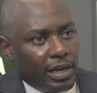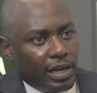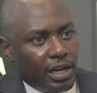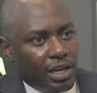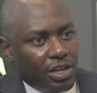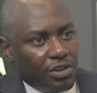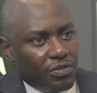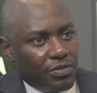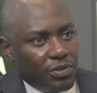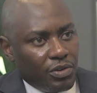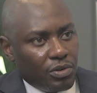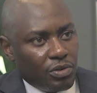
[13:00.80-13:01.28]

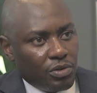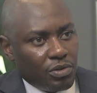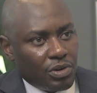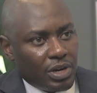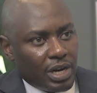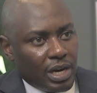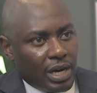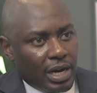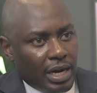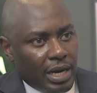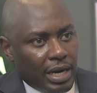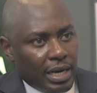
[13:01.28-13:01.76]
If you
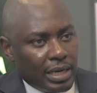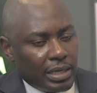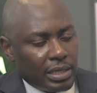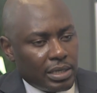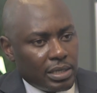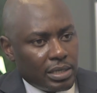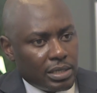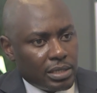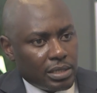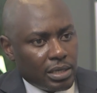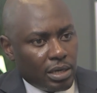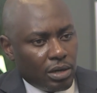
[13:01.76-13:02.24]
look
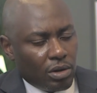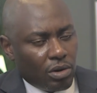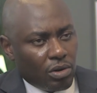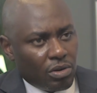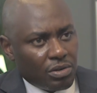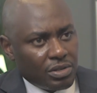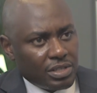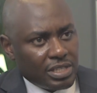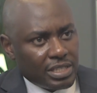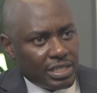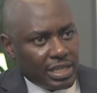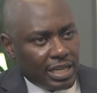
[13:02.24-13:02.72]
at
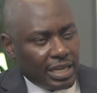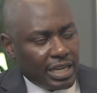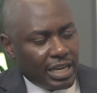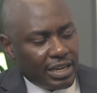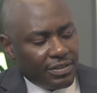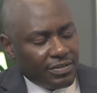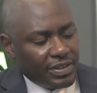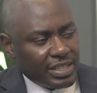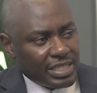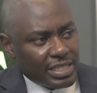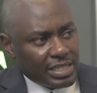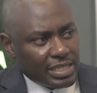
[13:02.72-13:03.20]
loans and
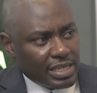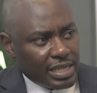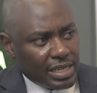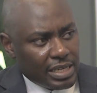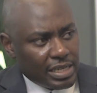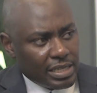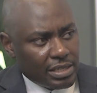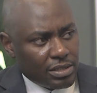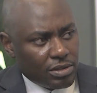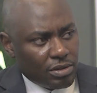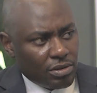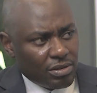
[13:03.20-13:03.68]

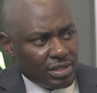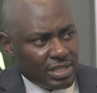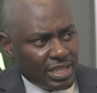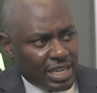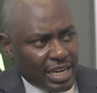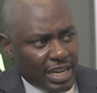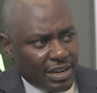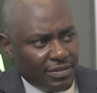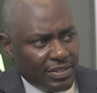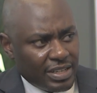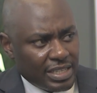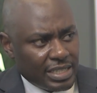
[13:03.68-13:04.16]
advances
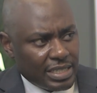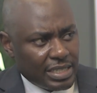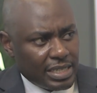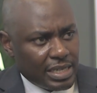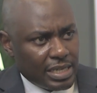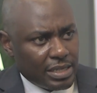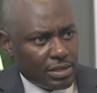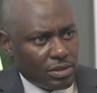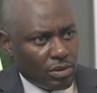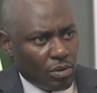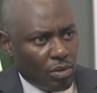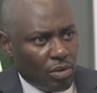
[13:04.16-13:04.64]

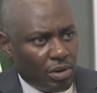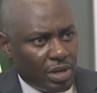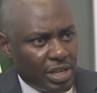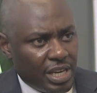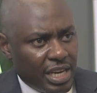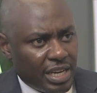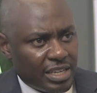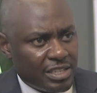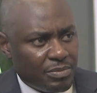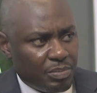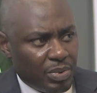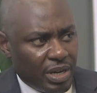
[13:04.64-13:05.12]
only
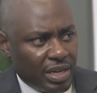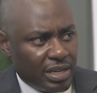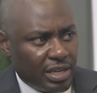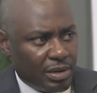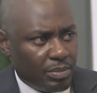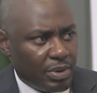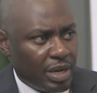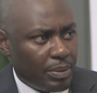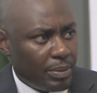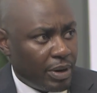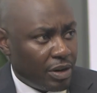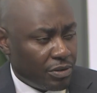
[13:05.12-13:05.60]

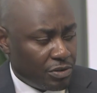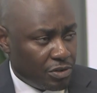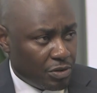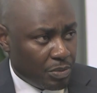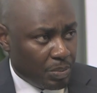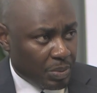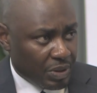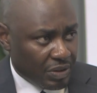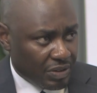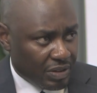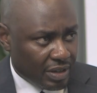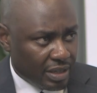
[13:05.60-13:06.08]
expanded by about
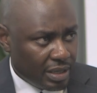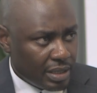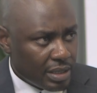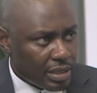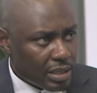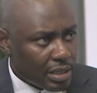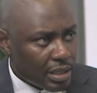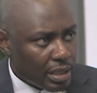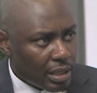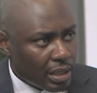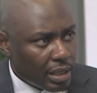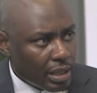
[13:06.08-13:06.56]
2%.
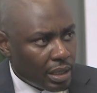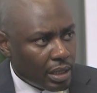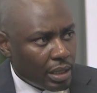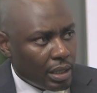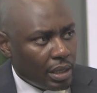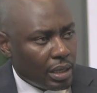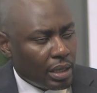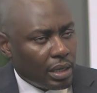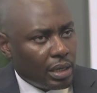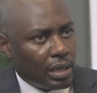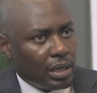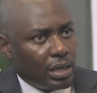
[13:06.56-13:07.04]

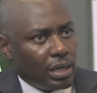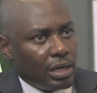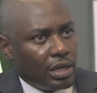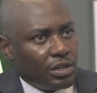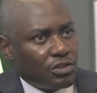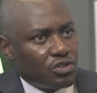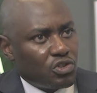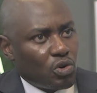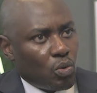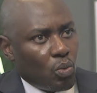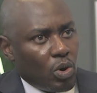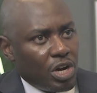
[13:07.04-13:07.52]

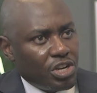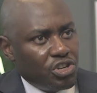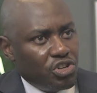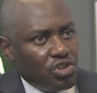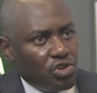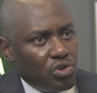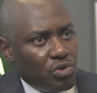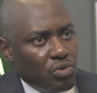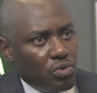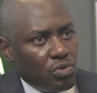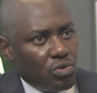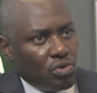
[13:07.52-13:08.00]
So what
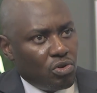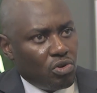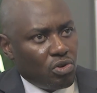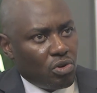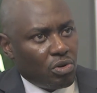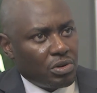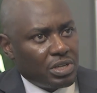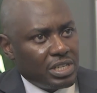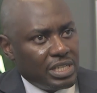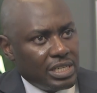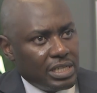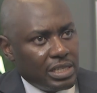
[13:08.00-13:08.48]
you
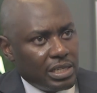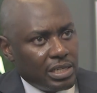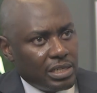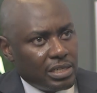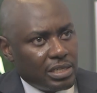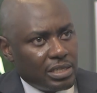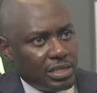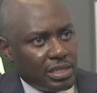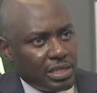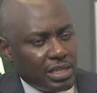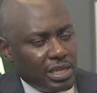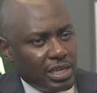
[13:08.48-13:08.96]

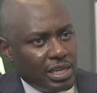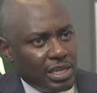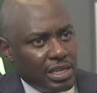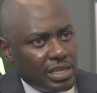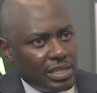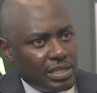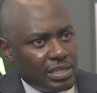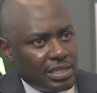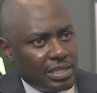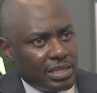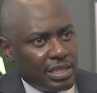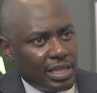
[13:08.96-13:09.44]
notice
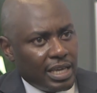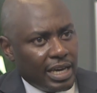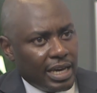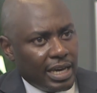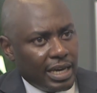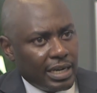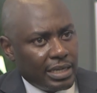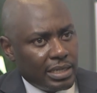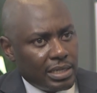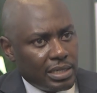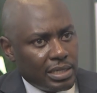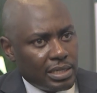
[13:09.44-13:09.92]
is
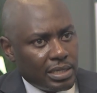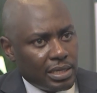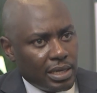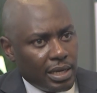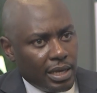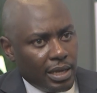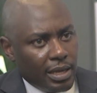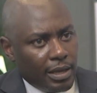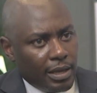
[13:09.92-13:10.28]
that